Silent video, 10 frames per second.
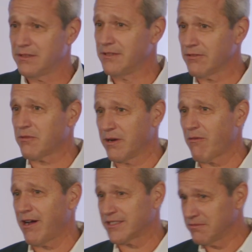your 3
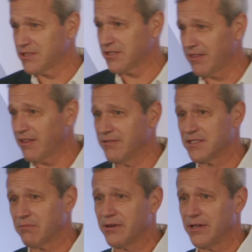rocks, which I thought
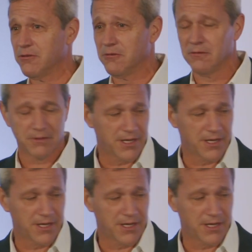was a pretty cool